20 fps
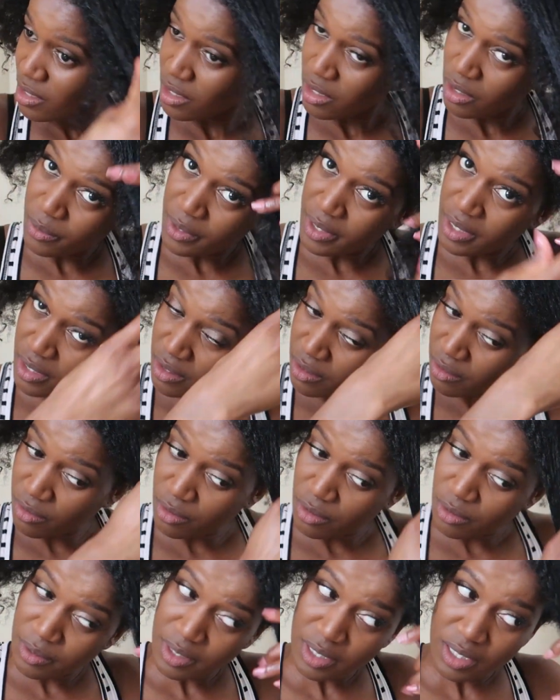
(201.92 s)
going
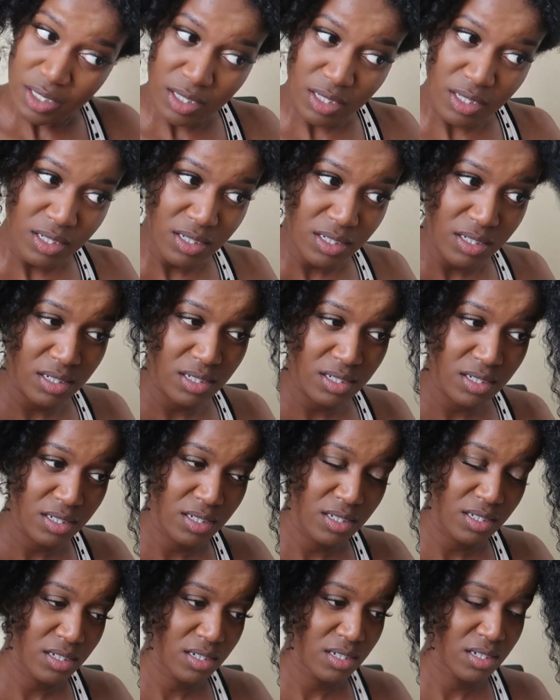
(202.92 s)
through it.
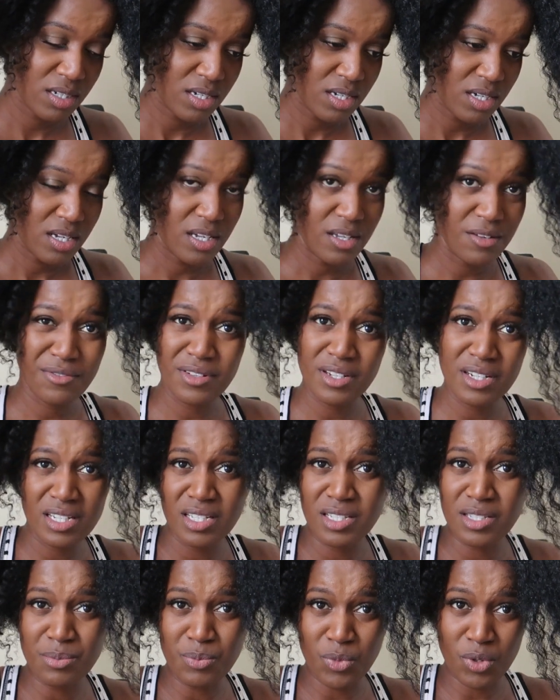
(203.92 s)
If it
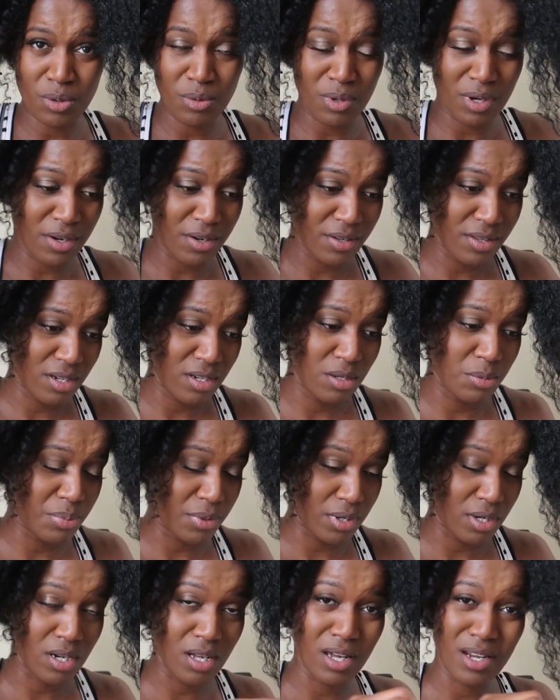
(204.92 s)
needs more water, then you
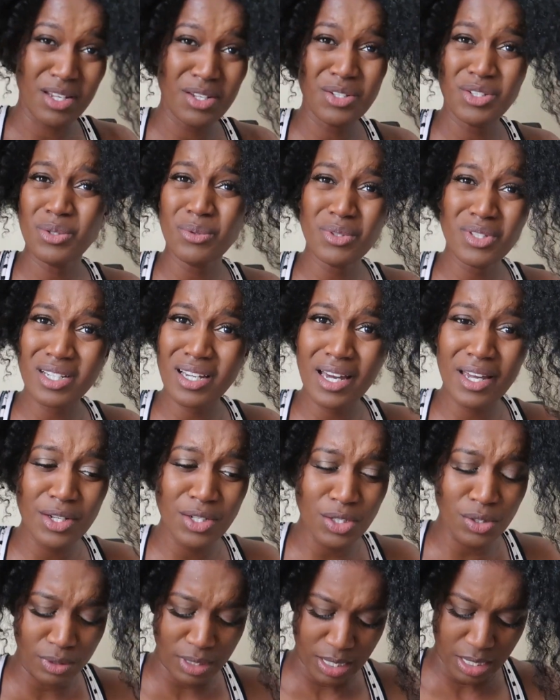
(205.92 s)
put it on. You do what you
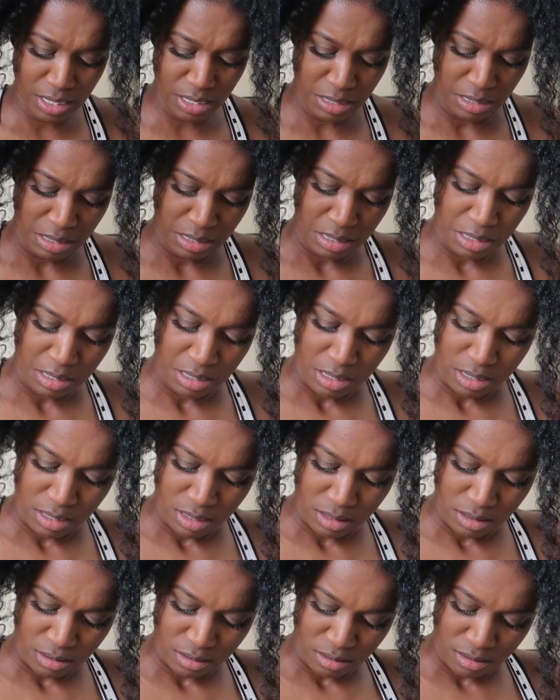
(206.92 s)
gotta do. Like,
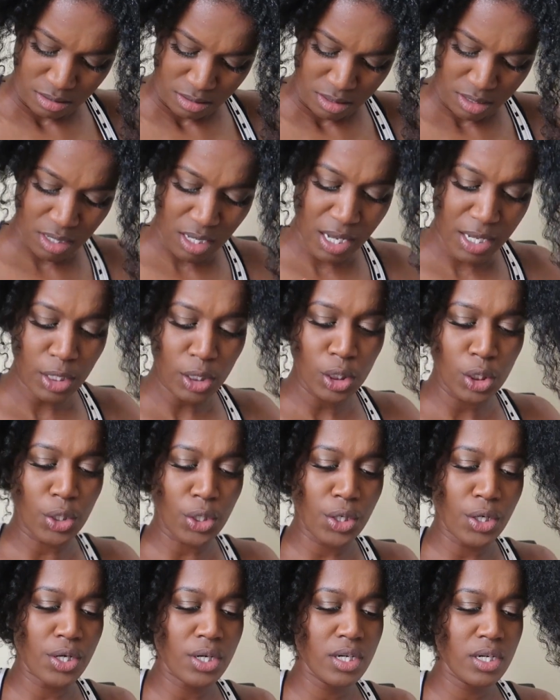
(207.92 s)
you gotta
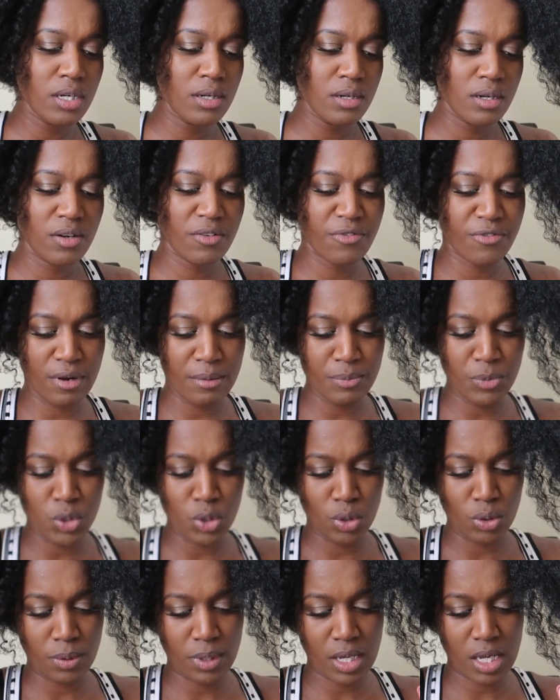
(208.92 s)
learn from
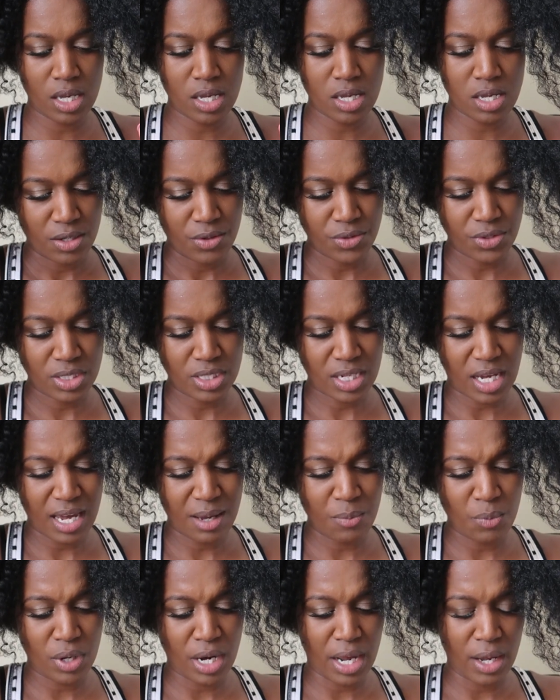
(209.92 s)
doing. There's a
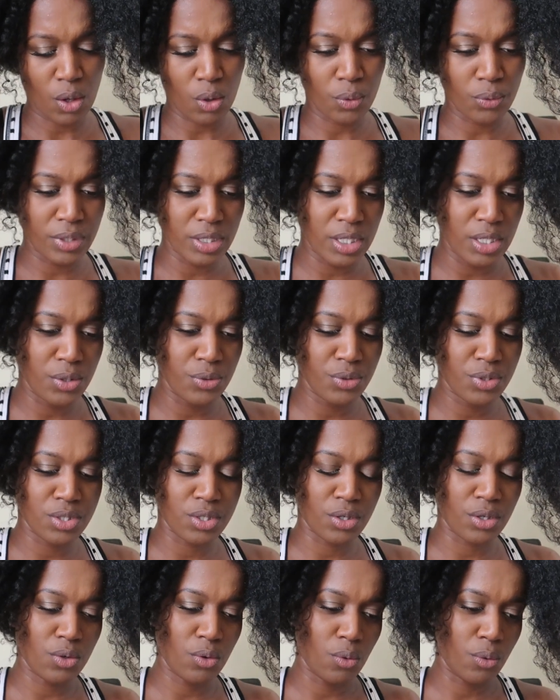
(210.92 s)
time when I only use
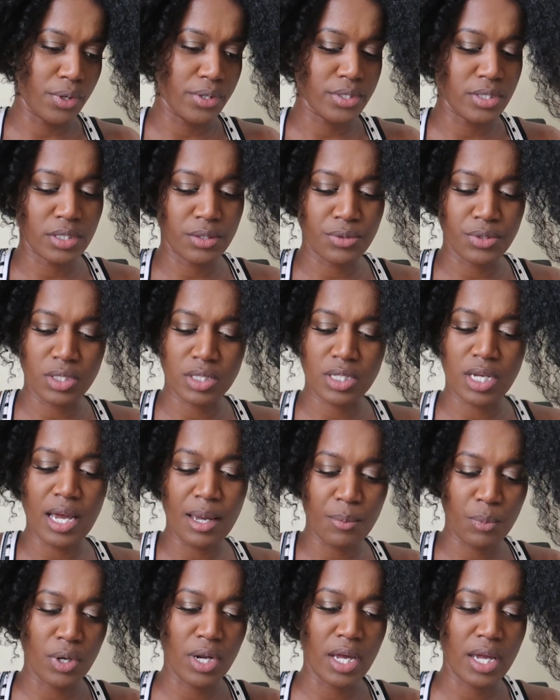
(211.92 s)
certain oils, and there's a
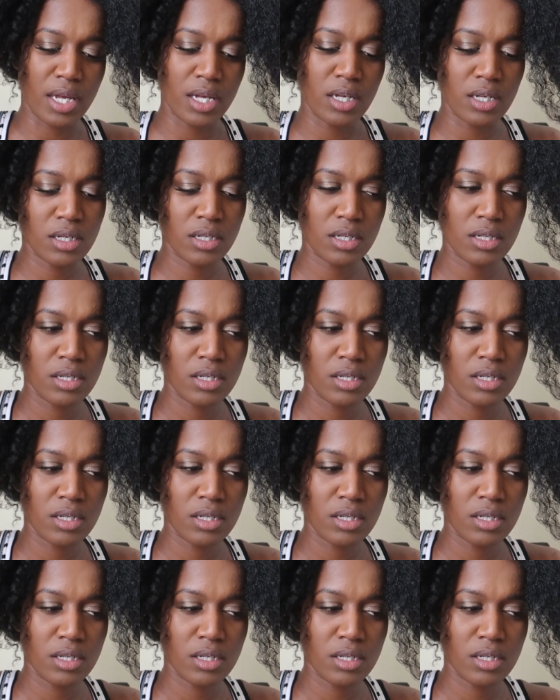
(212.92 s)
time when I